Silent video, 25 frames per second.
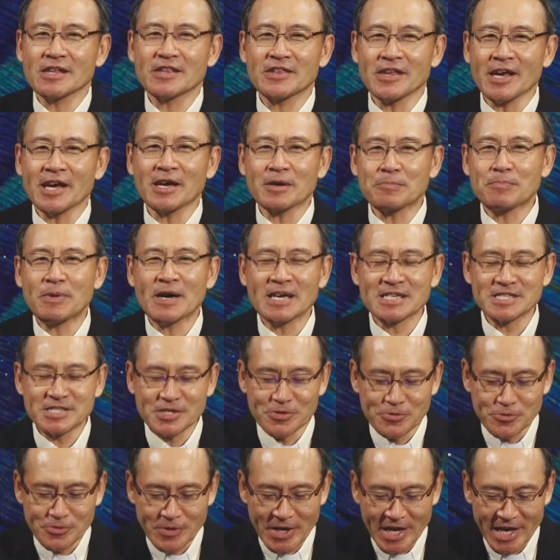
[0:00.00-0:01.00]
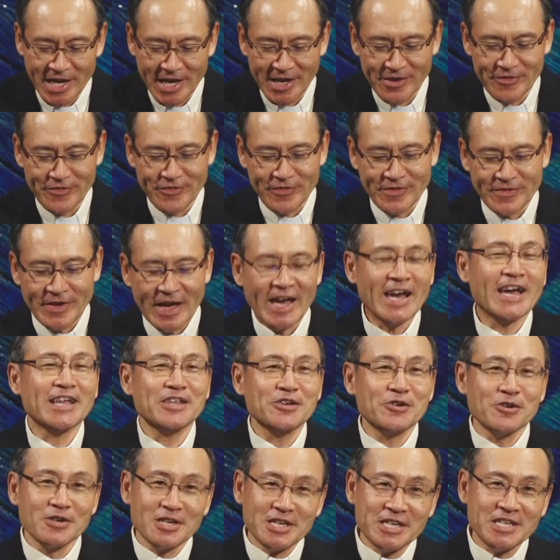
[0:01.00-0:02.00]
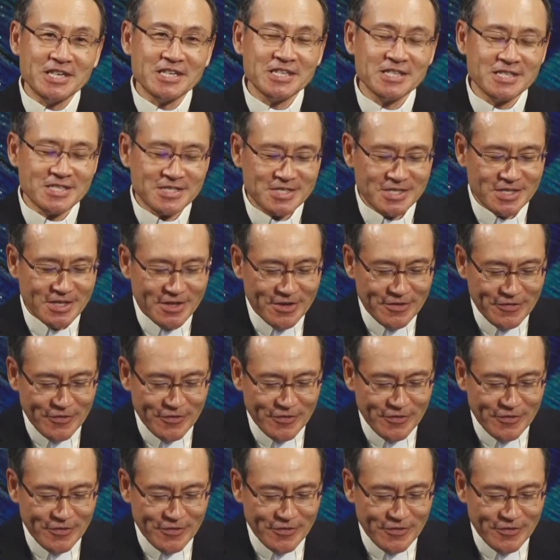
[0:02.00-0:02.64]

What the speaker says: thank Pastor Rafe and your leaders